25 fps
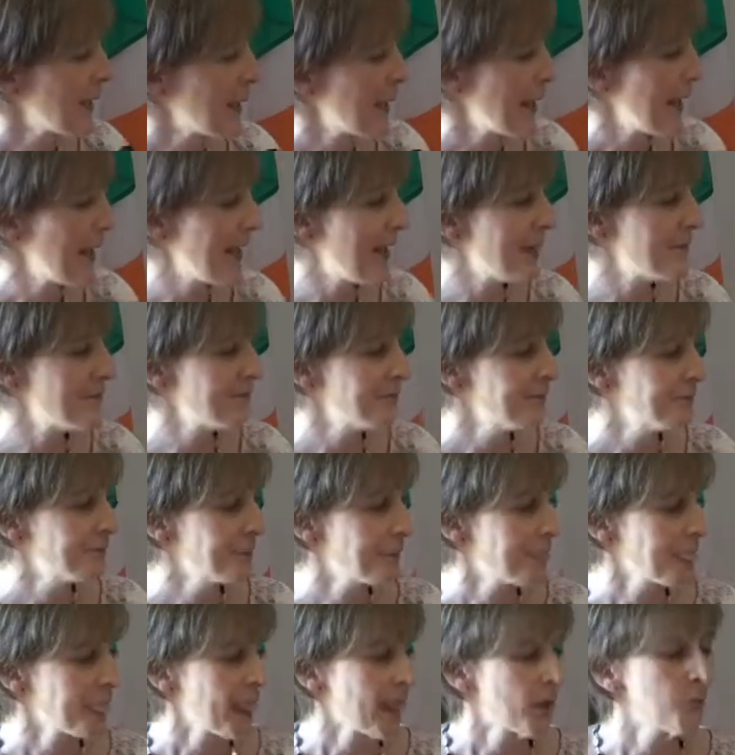
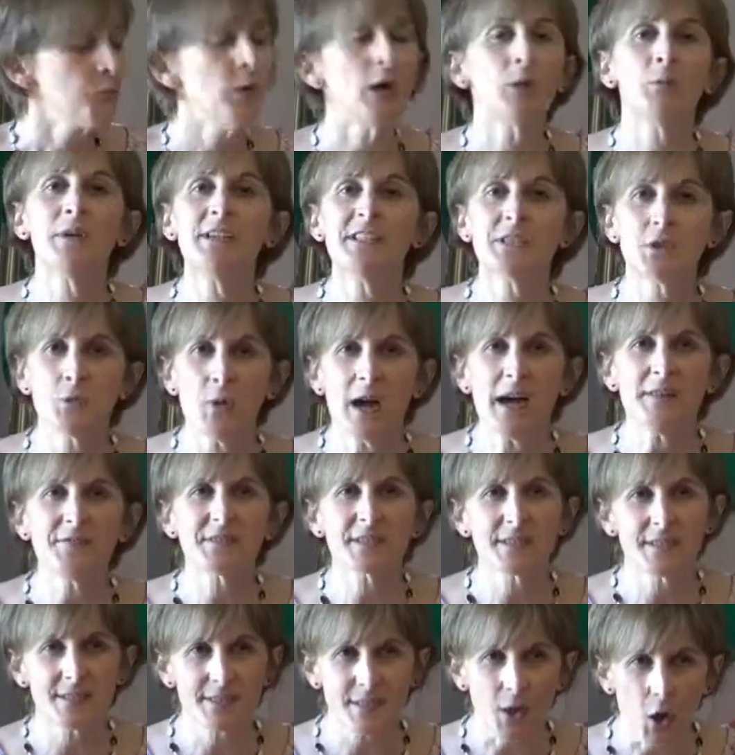Well, we do have
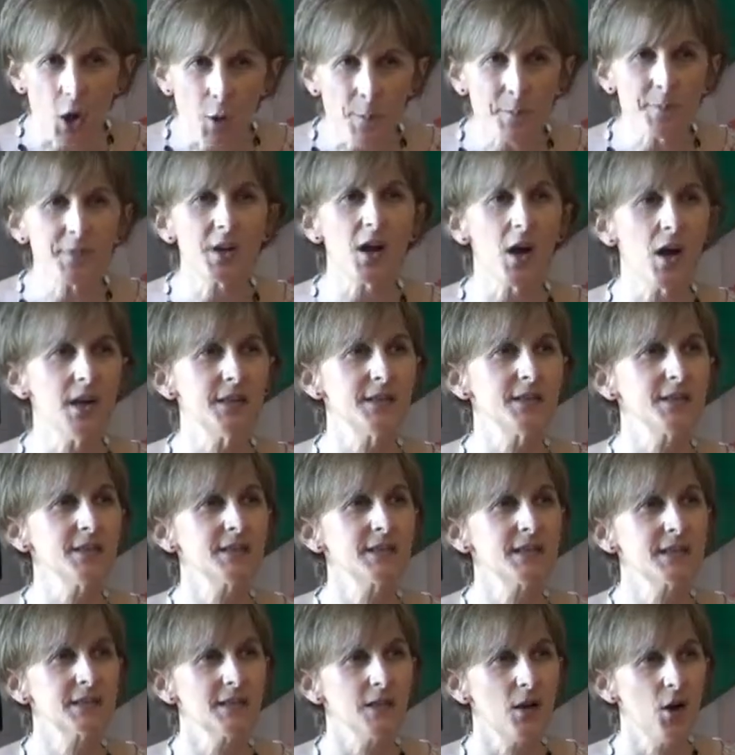some
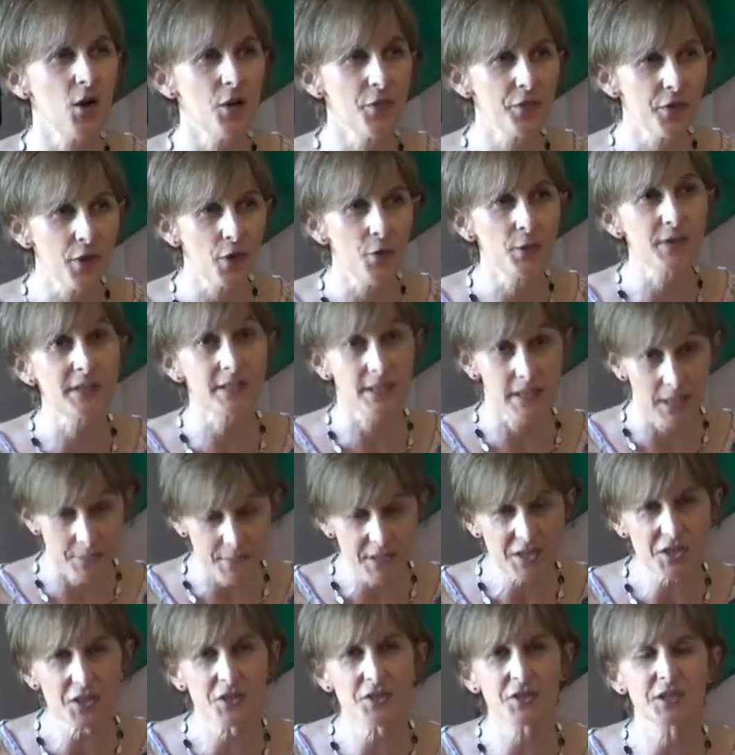guidance, although it's
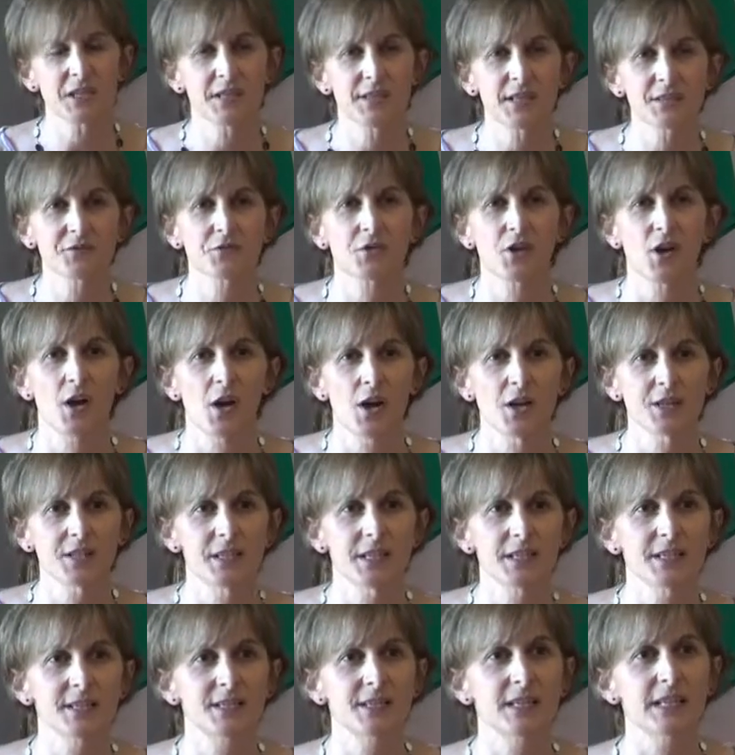limited in this regard,
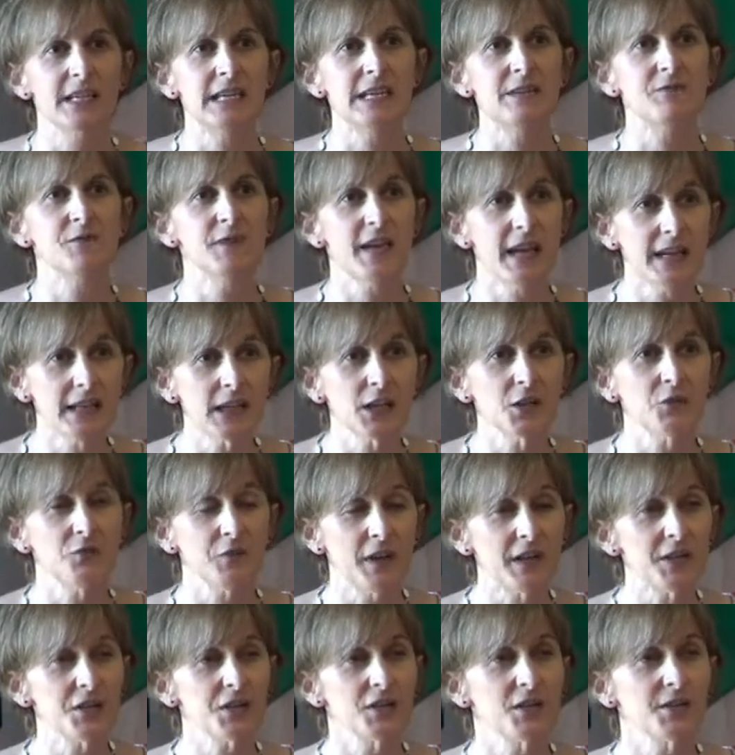and it's the Vienna
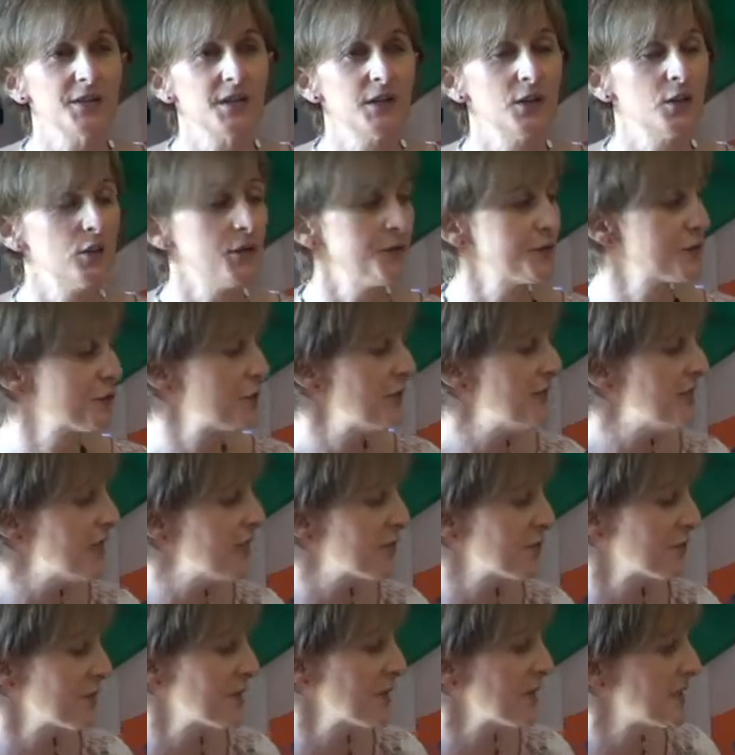Convention on the Law of
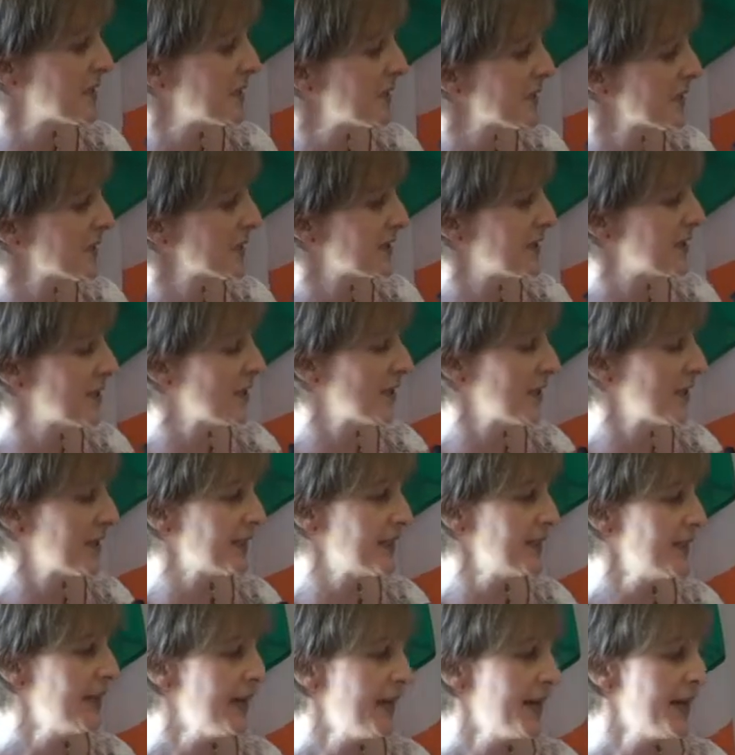Treaties from
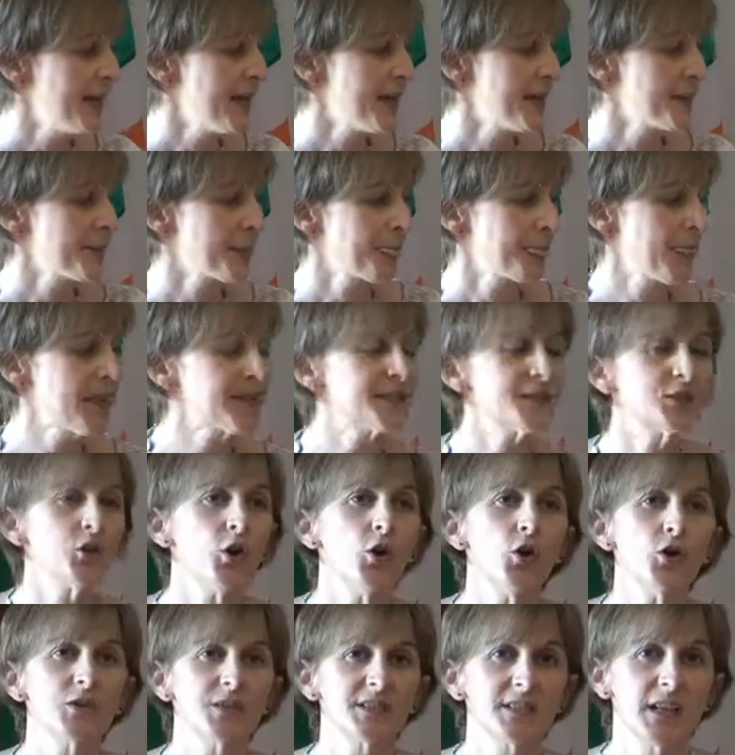1969. This
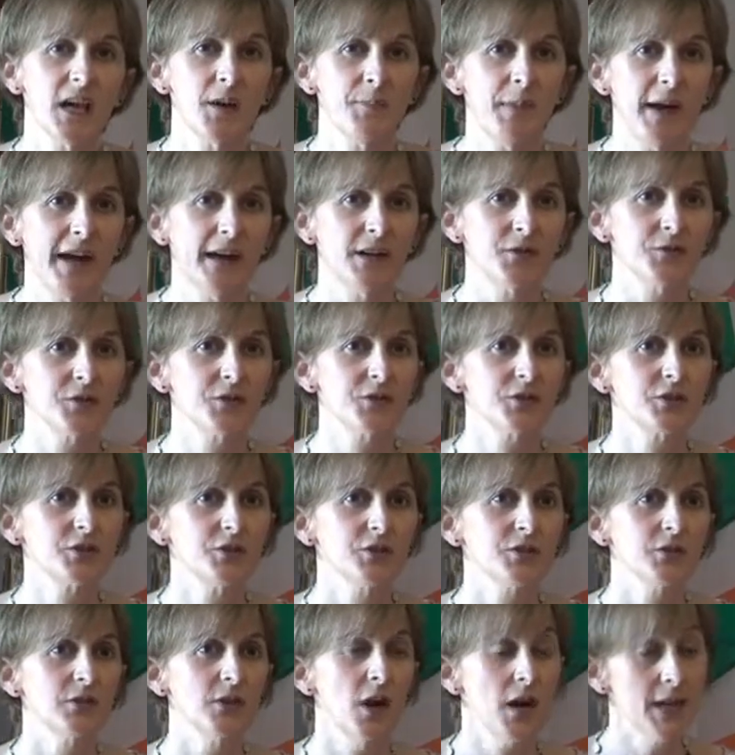talks about
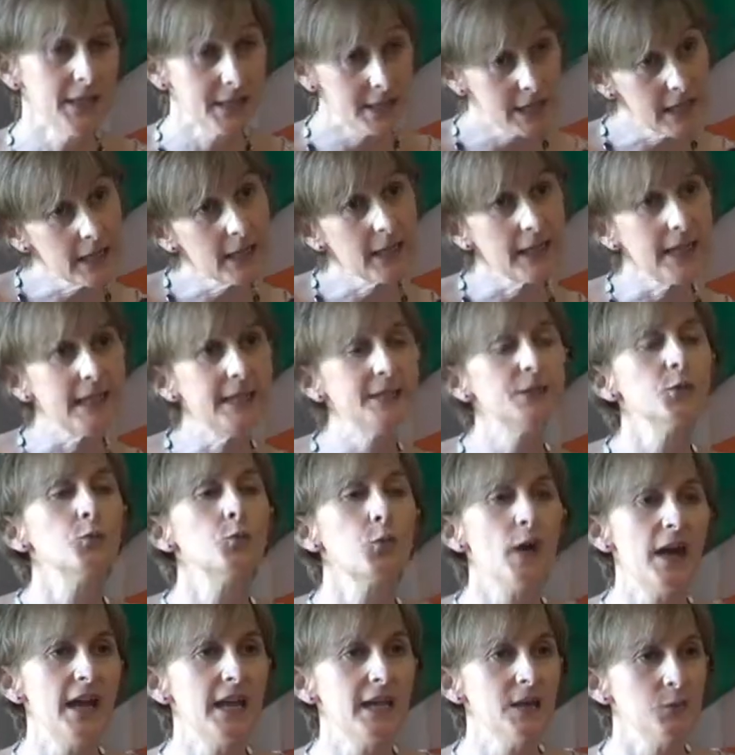ideally the
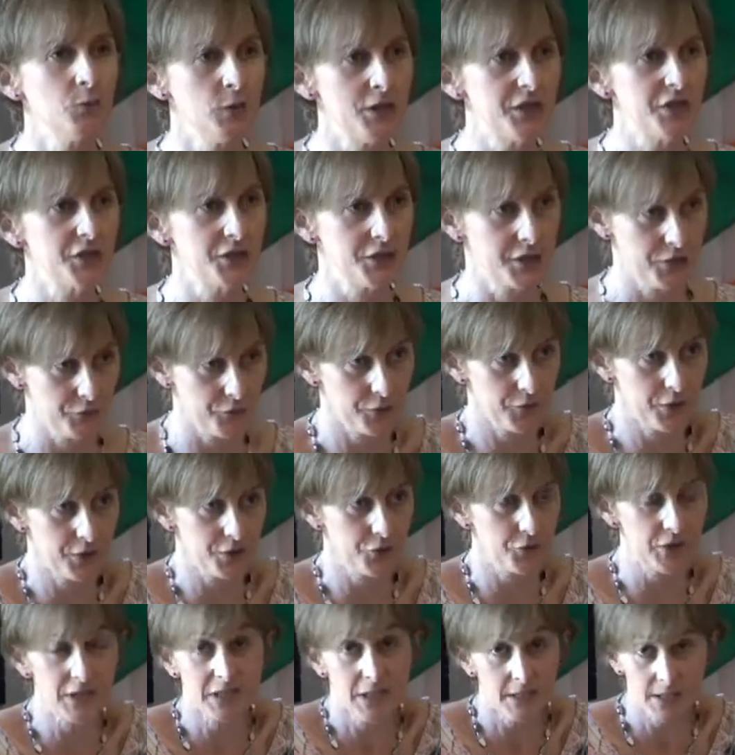way in which different
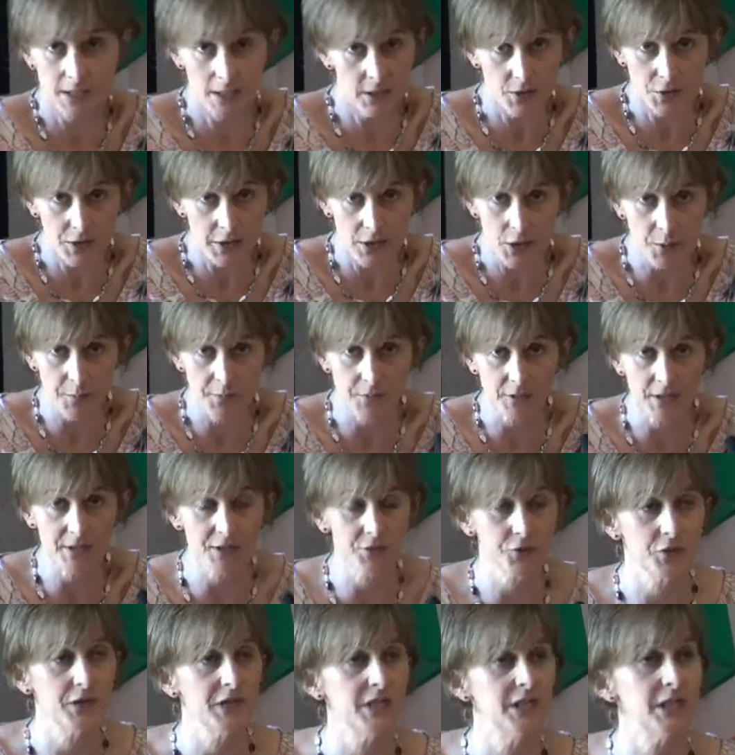treaties, including human rights
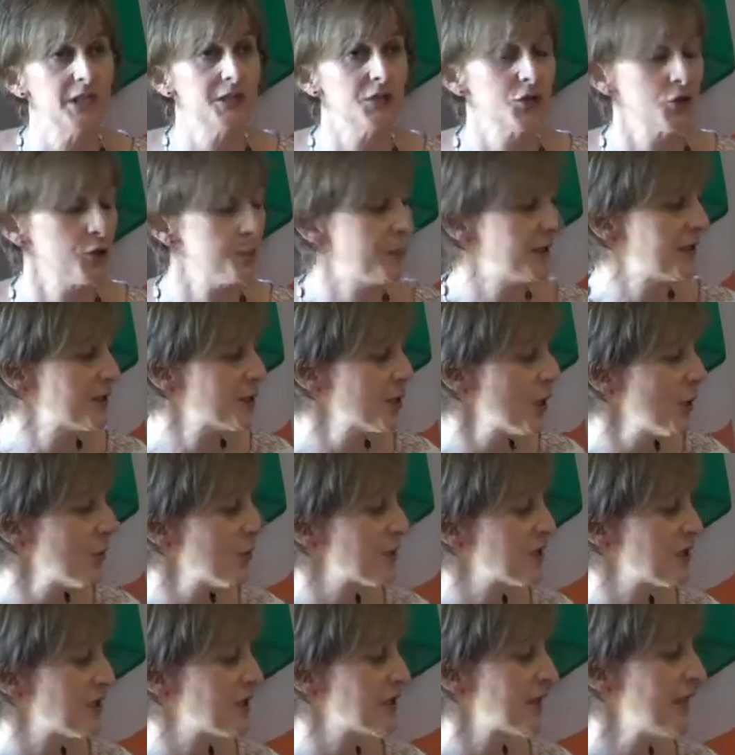treaties, should be
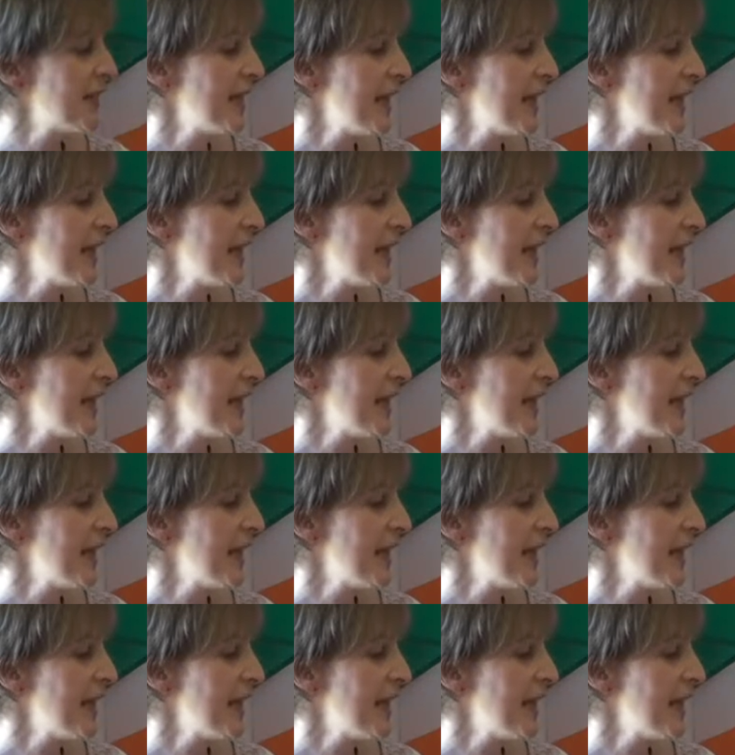interpreted.